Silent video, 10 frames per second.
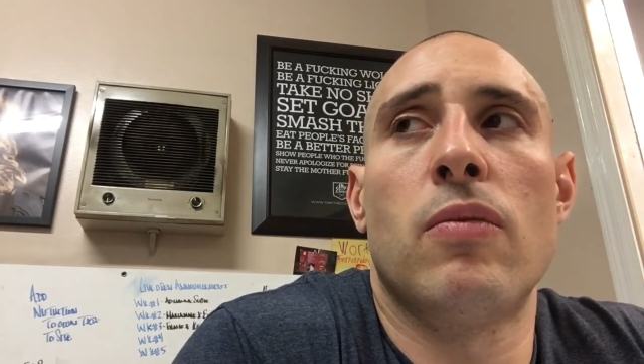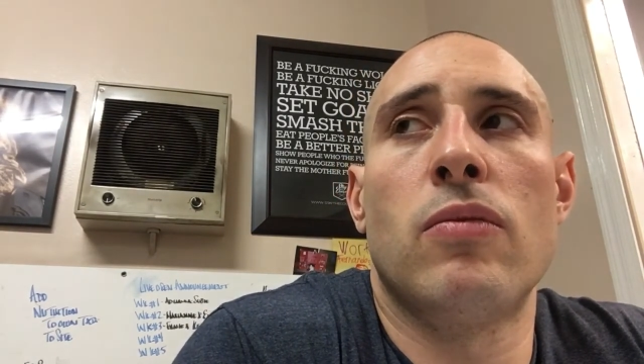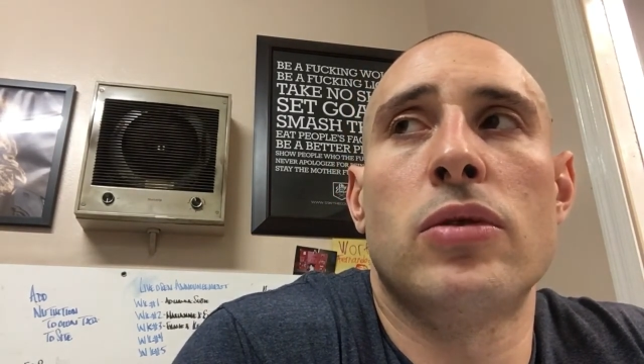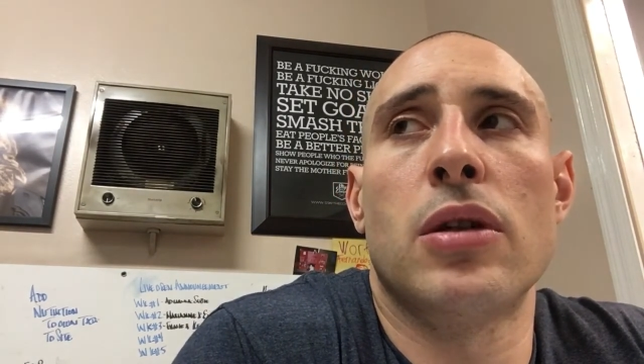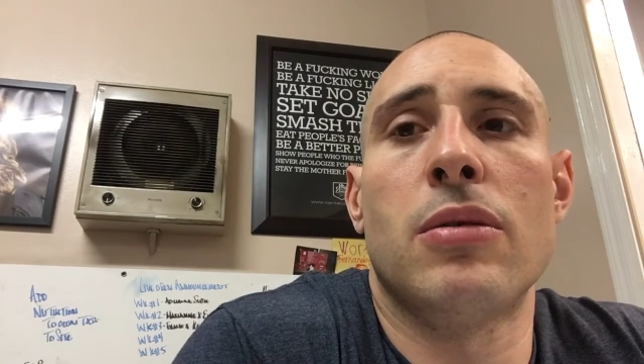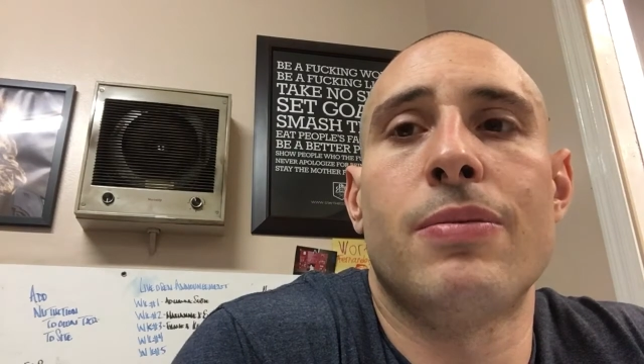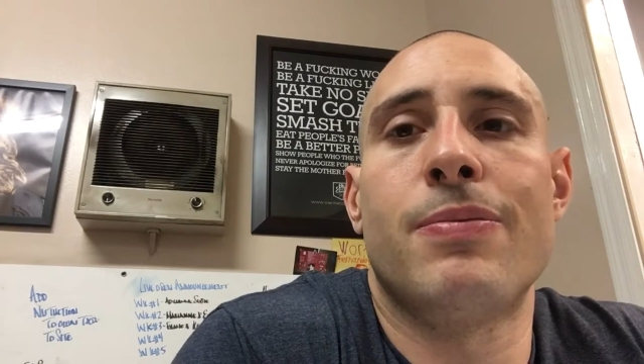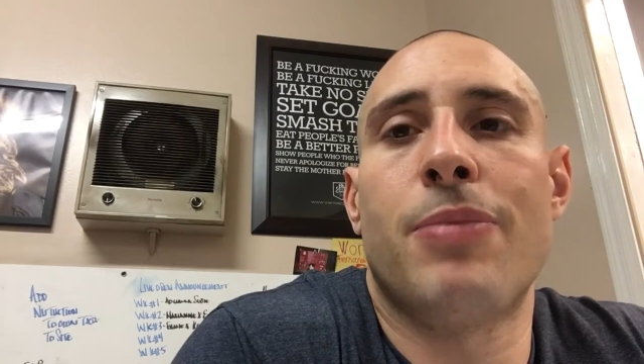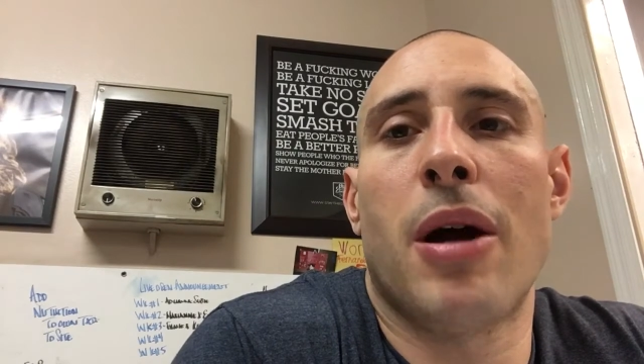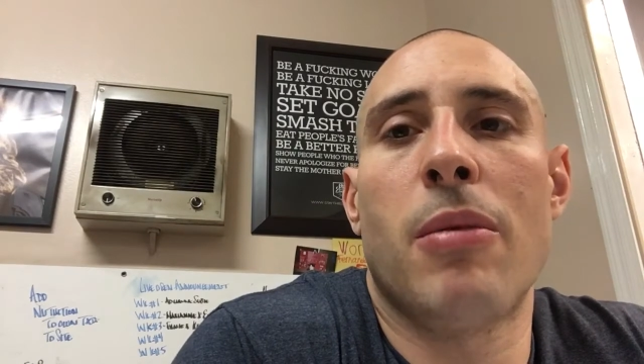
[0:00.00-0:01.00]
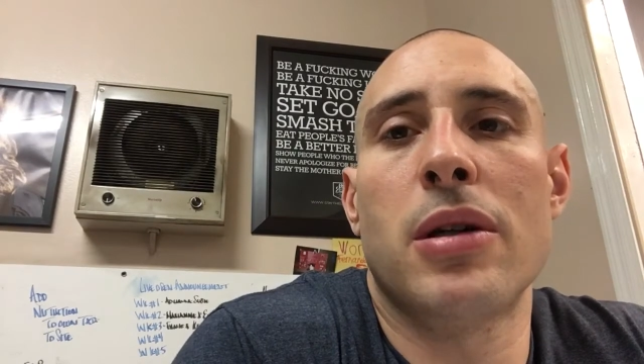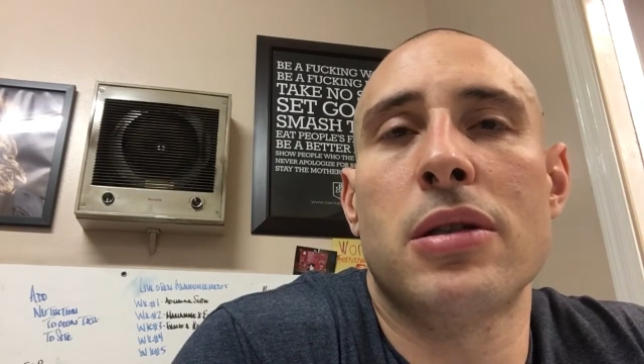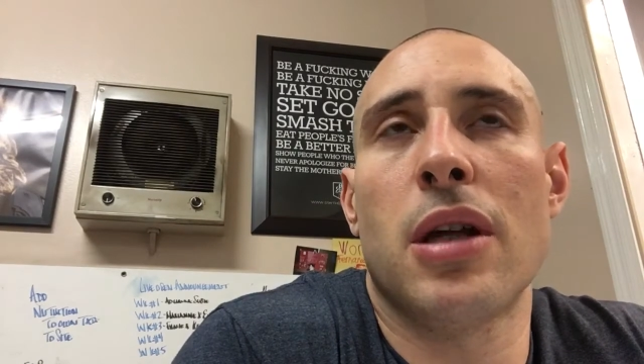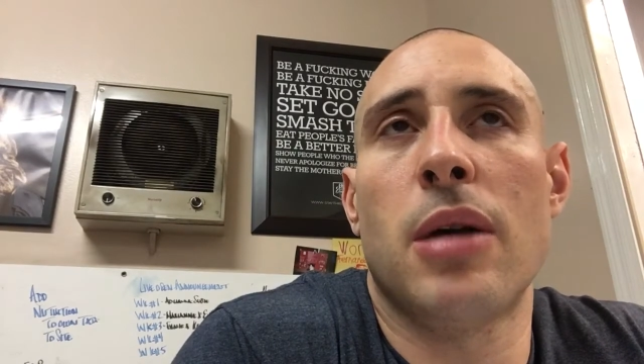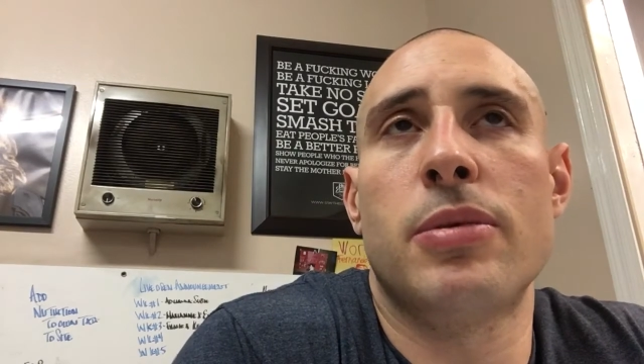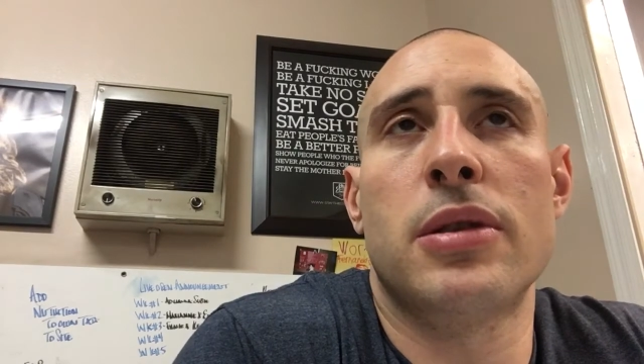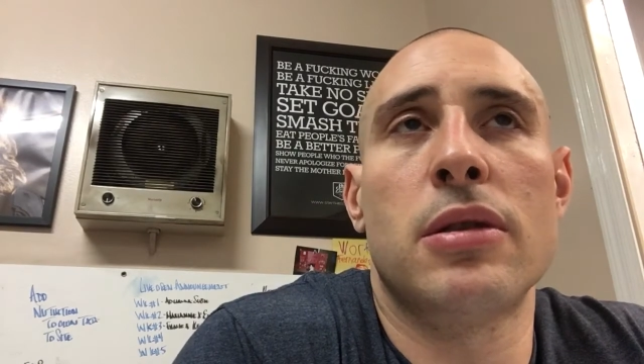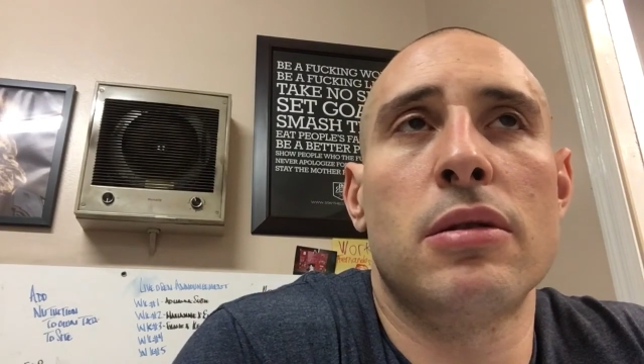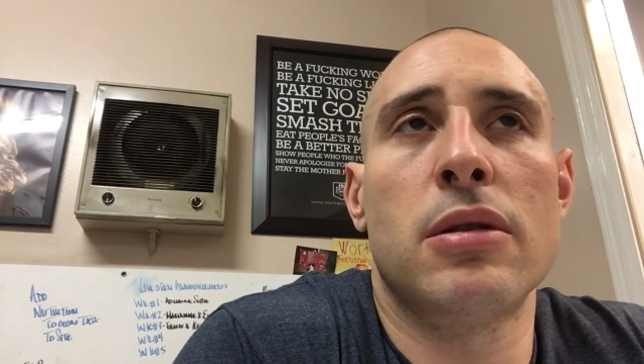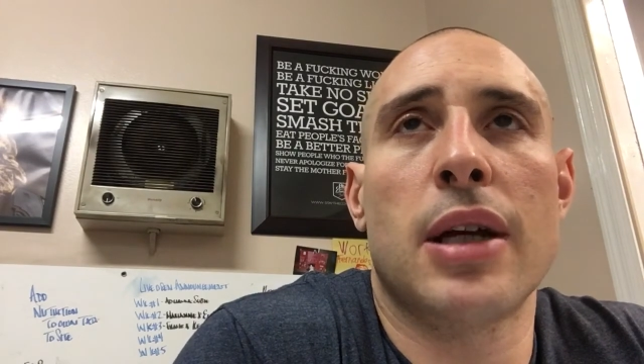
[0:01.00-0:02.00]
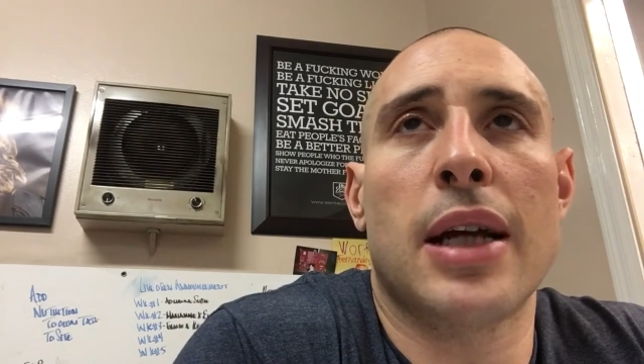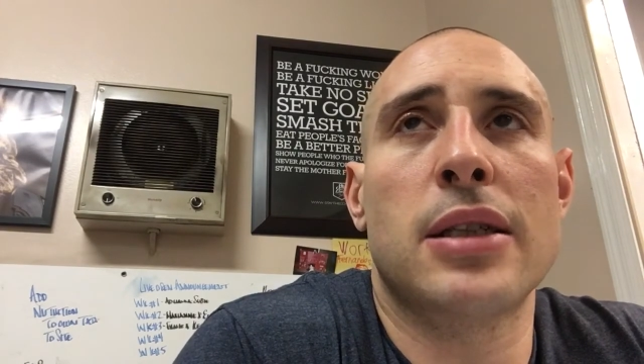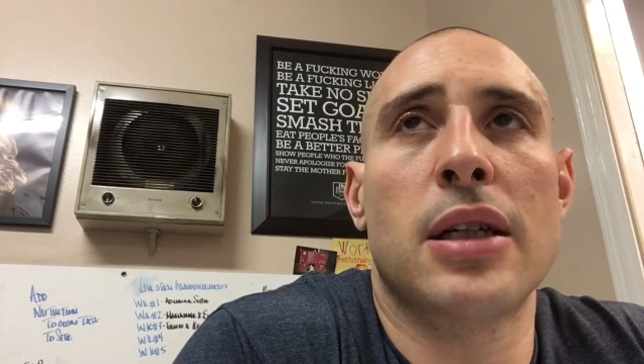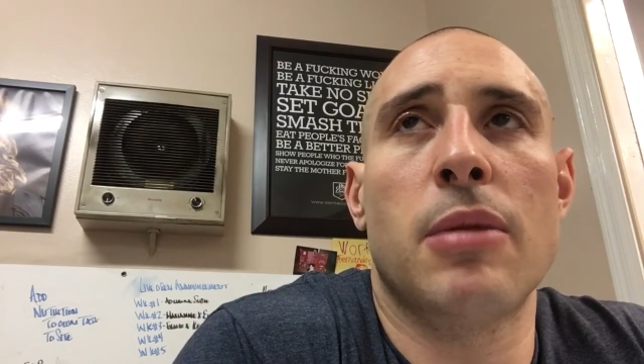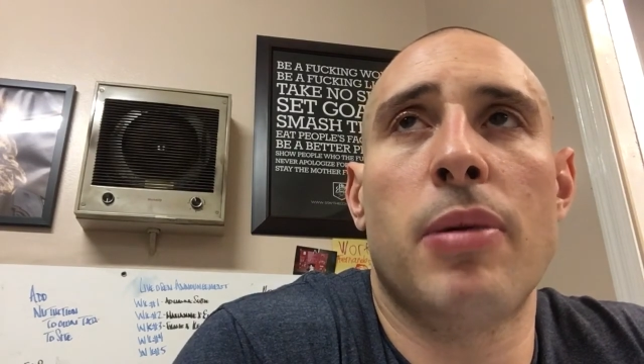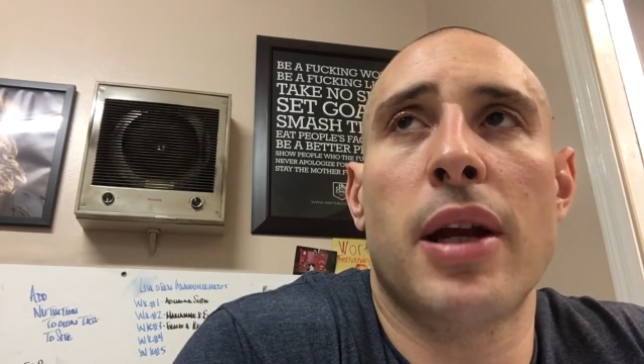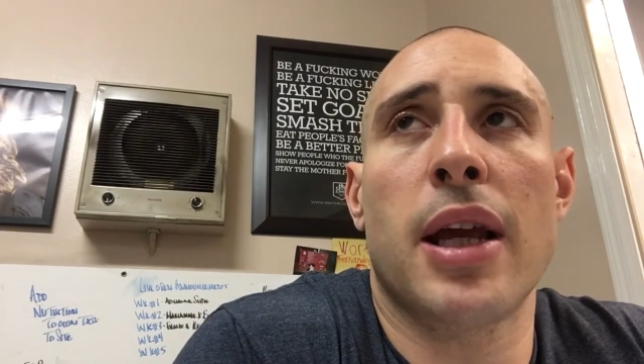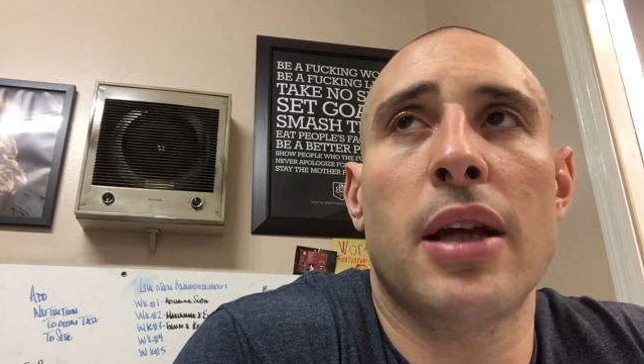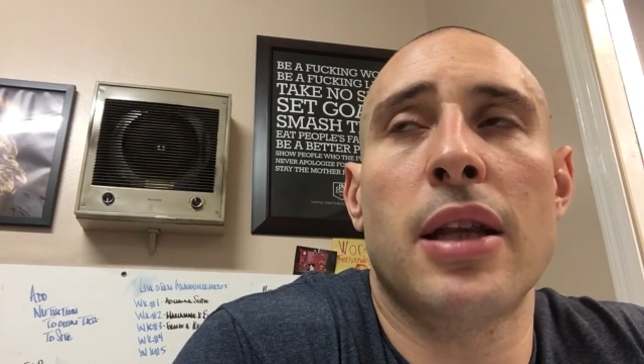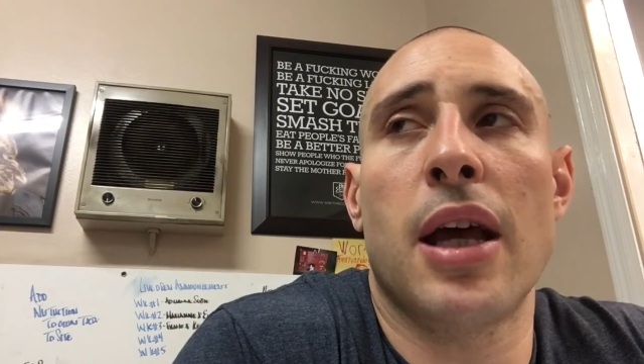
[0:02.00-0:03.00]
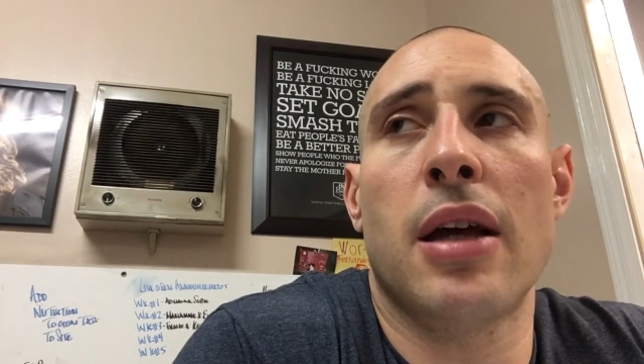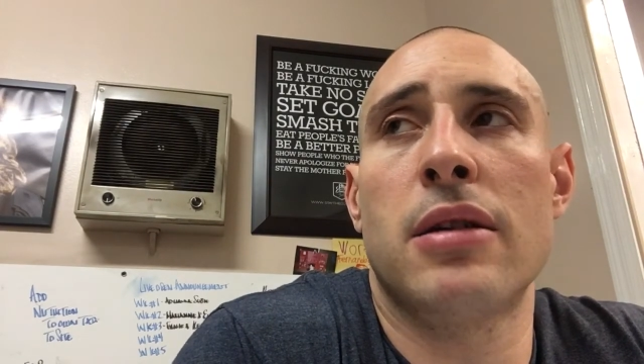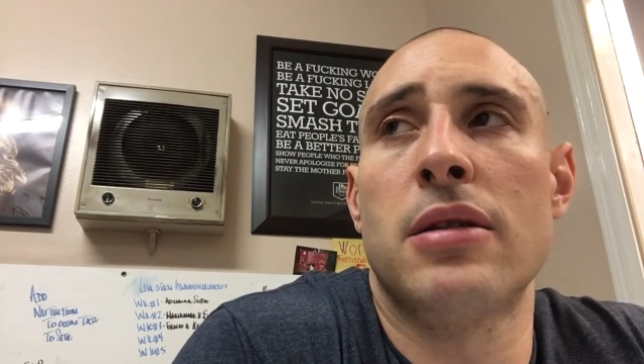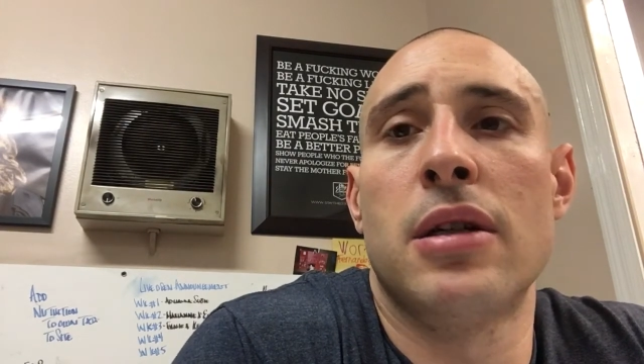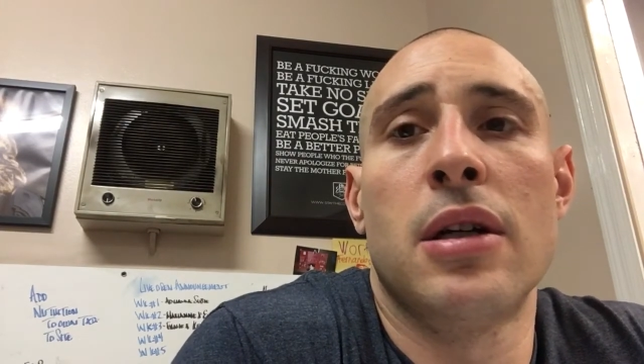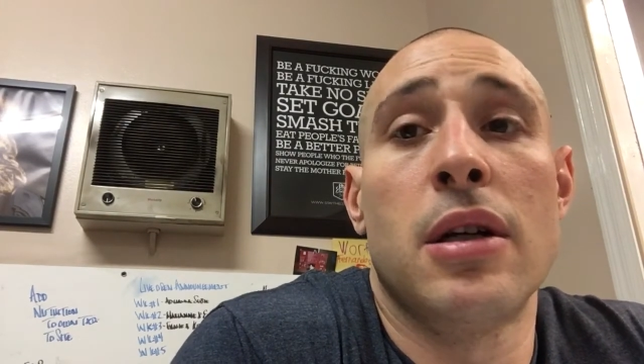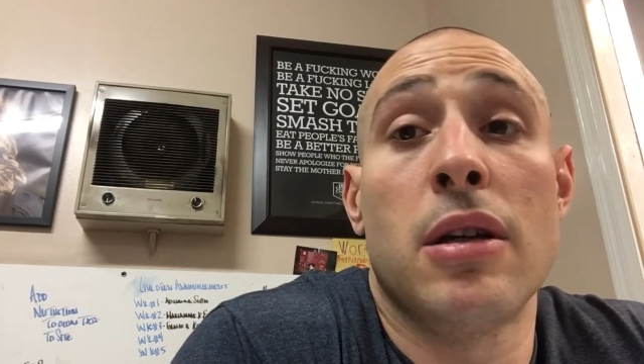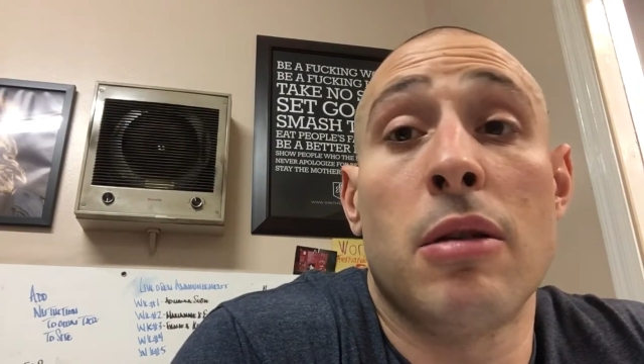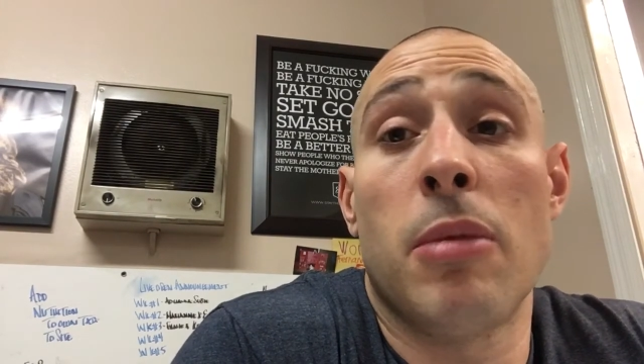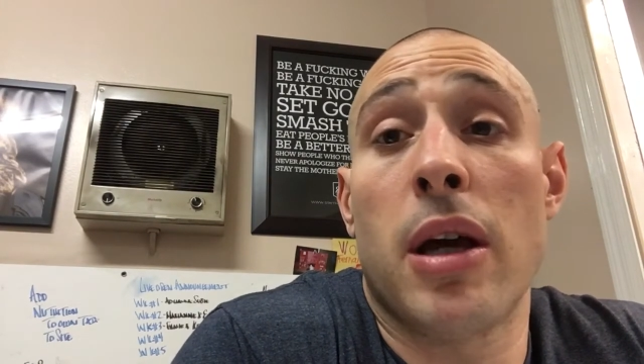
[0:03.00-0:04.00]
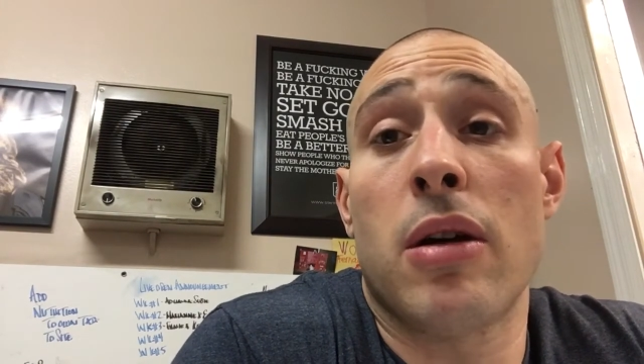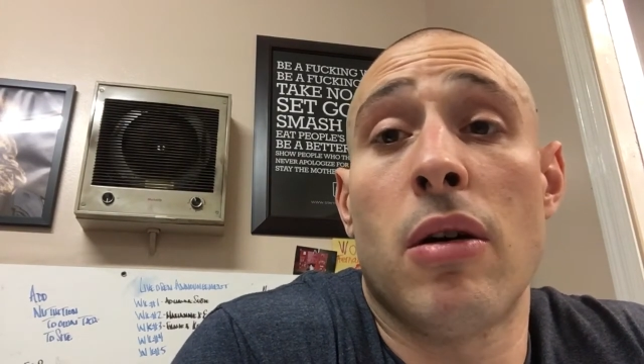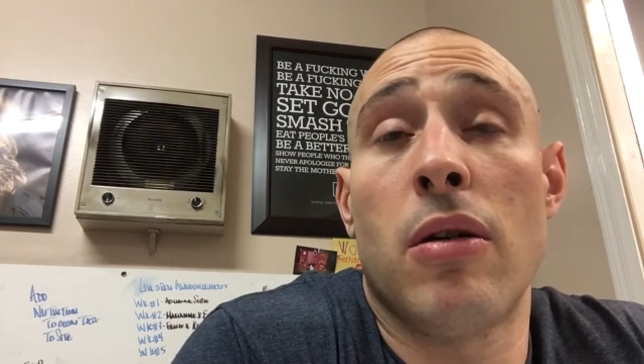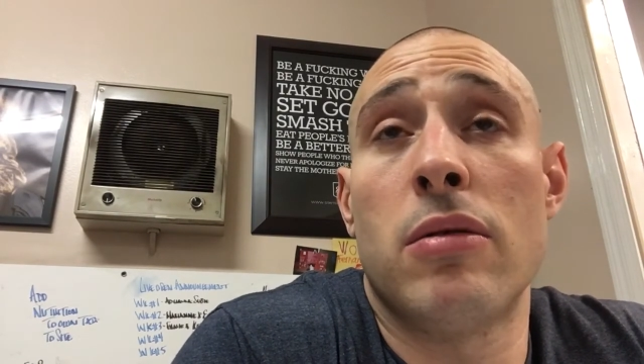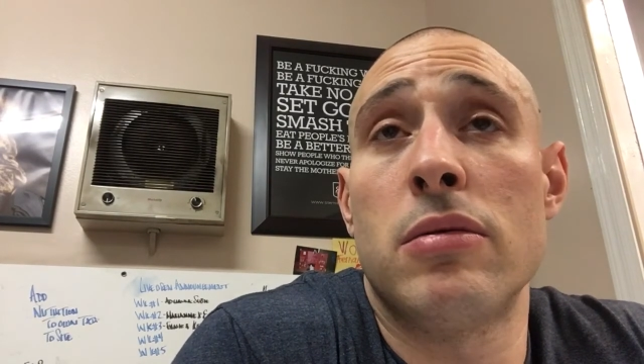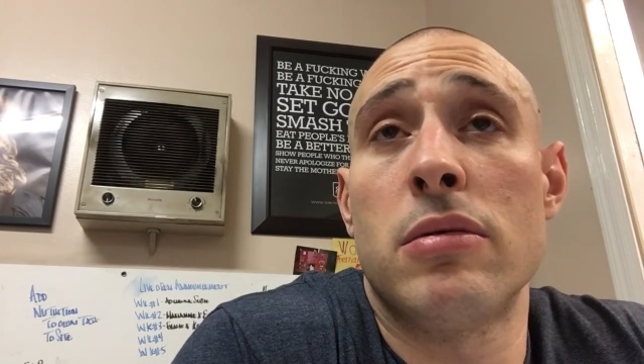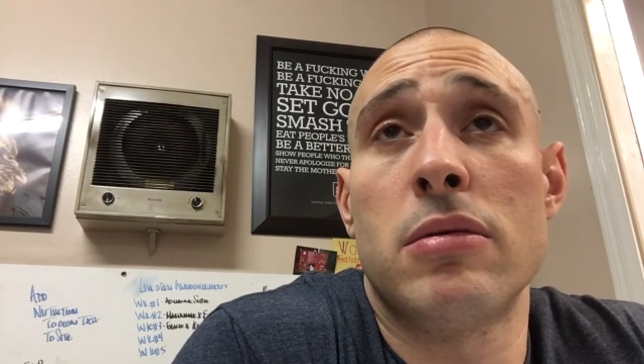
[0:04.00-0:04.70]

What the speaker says: So bar muscle ups, like I said, depending on that, you might go